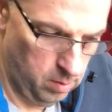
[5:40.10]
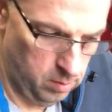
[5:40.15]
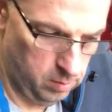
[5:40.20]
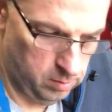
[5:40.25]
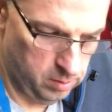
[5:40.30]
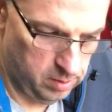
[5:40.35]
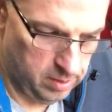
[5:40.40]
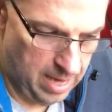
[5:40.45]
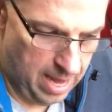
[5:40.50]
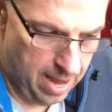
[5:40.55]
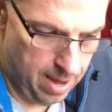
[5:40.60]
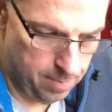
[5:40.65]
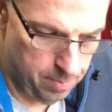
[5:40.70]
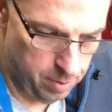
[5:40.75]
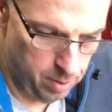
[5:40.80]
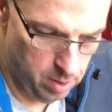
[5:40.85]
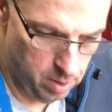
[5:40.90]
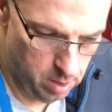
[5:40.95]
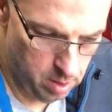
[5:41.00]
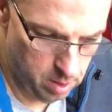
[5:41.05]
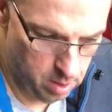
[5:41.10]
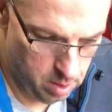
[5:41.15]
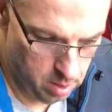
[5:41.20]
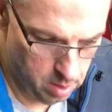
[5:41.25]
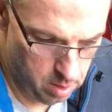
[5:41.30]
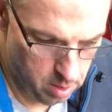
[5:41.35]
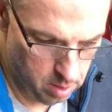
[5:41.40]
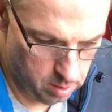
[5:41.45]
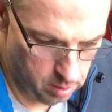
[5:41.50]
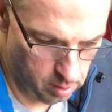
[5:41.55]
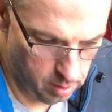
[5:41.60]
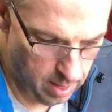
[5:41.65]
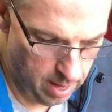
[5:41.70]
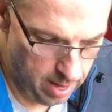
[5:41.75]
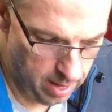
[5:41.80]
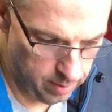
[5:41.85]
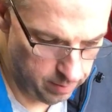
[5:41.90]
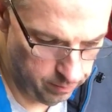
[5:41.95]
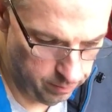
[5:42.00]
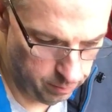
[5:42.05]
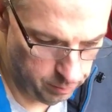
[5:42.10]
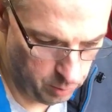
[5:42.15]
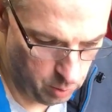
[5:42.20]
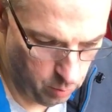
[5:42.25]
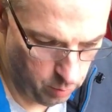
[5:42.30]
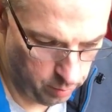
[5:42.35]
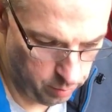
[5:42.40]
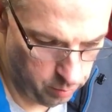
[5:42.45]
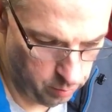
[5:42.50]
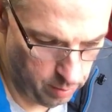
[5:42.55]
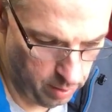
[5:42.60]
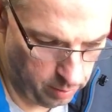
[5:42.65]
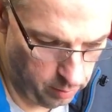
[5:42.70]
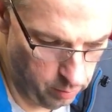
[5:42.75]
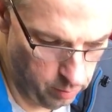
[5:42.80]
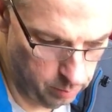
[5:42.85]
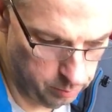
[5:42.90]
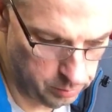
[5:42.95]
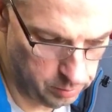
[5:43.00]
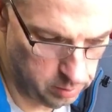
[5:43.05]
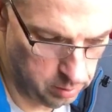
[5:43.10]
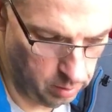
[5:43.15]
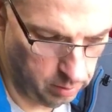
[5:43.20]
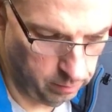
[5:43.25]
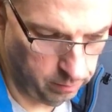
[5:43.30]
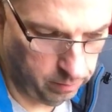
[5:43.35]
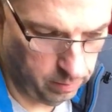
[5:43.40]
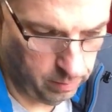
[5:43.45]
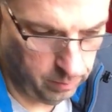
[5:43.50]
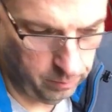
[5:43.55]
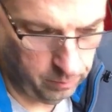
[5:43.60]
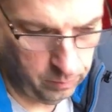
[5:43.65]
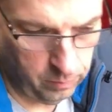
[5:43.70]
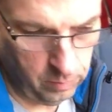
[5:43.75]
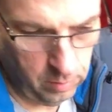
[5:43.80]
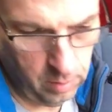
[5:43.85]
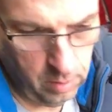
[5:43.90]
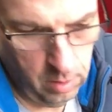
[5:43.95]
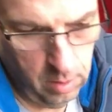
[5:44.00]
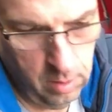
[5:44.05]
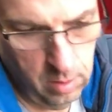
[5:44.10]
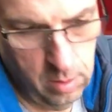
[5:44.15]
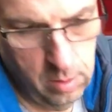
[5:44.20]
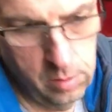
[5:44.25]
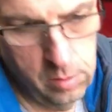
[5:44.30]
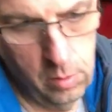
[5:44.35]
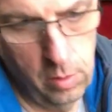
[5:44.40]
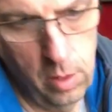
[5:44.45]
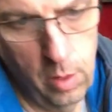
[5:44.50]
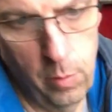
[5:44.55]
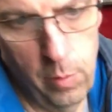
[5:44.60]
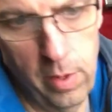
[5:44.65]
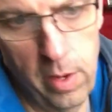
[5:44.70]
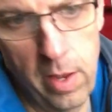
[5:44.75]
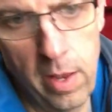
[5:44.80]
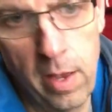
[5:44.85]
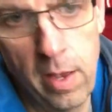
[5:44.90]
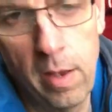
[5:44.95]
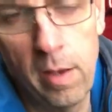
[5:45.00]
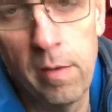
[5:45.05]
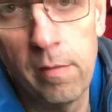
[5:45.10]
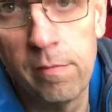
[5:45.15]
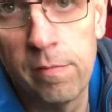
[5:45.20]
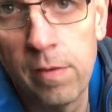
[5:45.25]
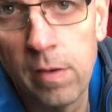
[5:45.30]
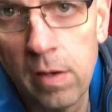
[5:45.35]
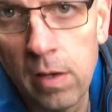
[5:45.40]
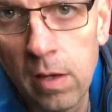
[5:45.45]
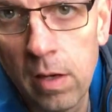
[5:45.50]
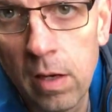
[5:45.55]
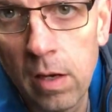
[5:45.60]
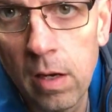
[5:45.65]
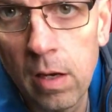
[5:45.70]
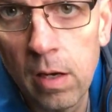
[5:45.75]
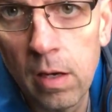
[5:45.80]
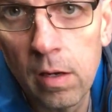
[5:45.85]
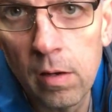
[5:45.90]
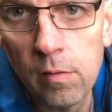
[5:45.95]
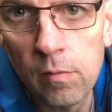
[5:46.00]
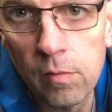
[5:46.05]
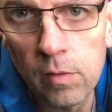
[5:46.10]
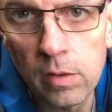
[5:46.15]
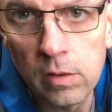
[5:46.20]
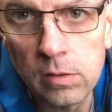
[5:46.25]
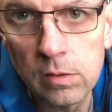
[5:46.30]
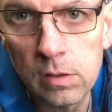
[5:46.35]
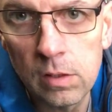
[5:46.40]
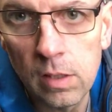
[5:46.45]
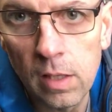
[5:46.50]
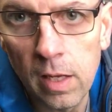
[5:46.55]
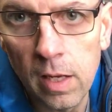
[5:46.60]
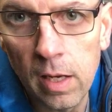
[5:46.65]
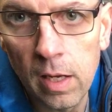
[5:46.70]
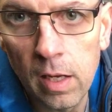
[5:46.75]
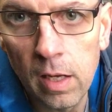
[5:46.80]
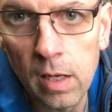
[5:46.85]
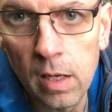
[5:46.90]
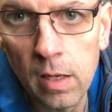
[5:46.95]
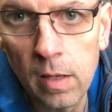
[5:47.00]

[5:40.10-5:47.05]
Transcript: stop the line from going through that crimp sleeve. So here we have, see that?